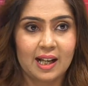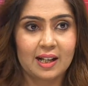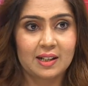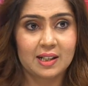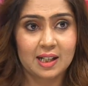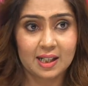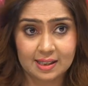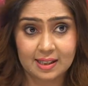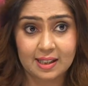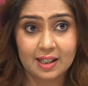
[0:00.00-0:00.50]

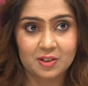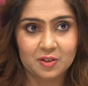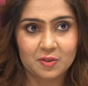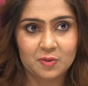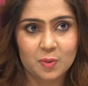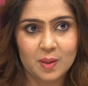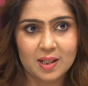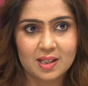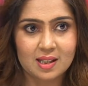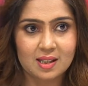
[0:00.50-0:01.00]
at the end of
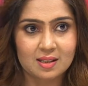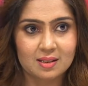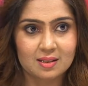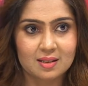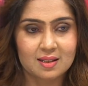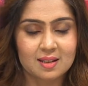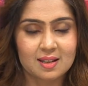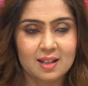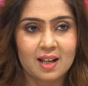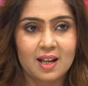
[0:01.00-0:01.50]
20
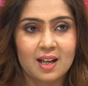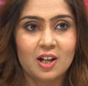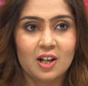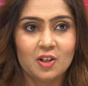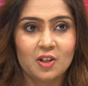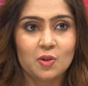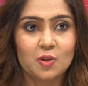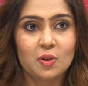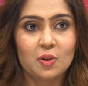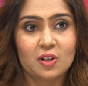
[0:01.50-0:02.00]
years,
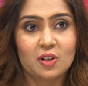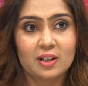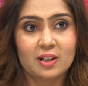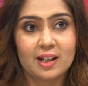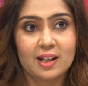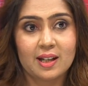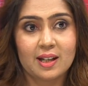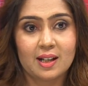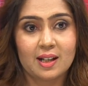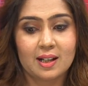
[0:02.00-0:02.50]
your
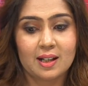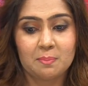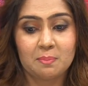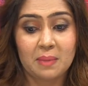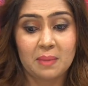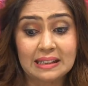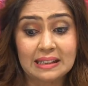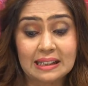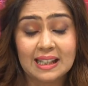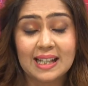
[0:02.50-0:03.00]

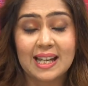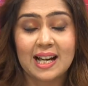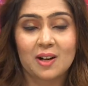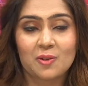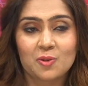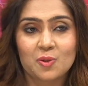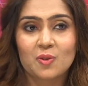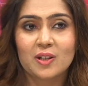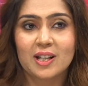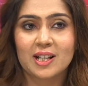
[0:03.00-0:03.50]
monthly
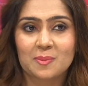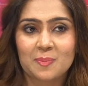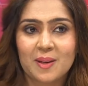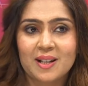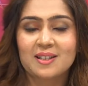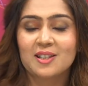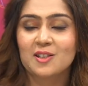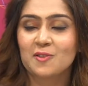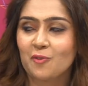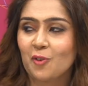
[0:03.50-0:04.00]
household
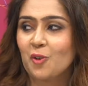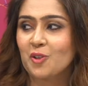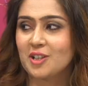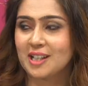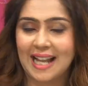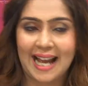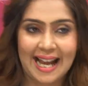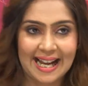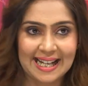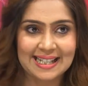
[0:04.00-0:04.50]
expenses 4
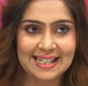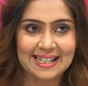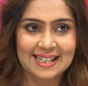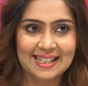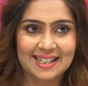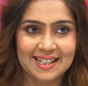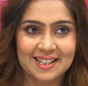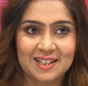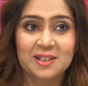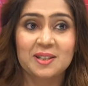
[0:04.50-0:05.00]
lakhs.
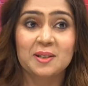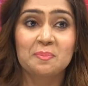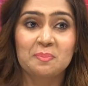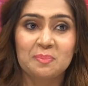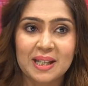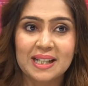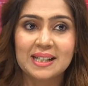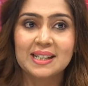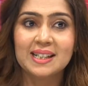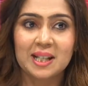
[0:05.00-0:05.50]
It is a
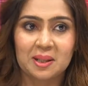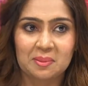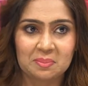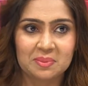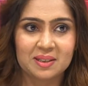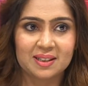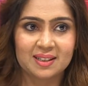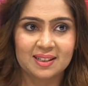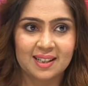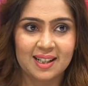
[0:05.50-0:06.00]
big
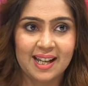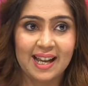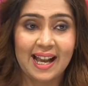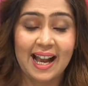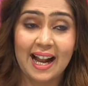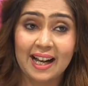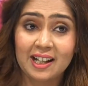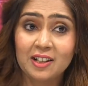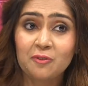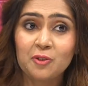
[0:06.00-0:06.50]
number.
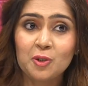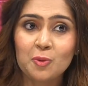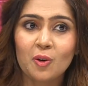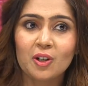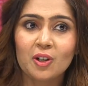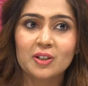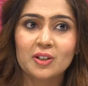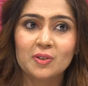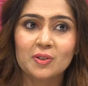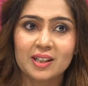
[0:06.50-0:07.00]
And if you
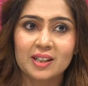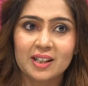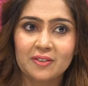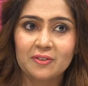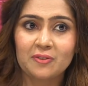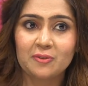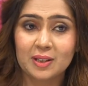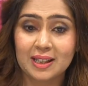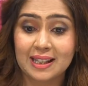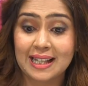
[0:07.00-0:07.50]
want to
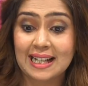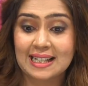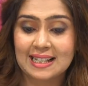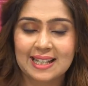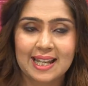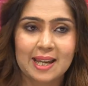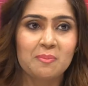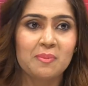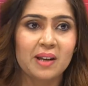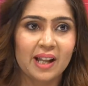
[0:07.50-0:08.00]
live with that
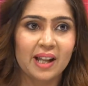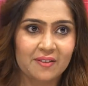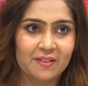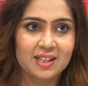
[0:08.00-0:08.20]
same lifestyle...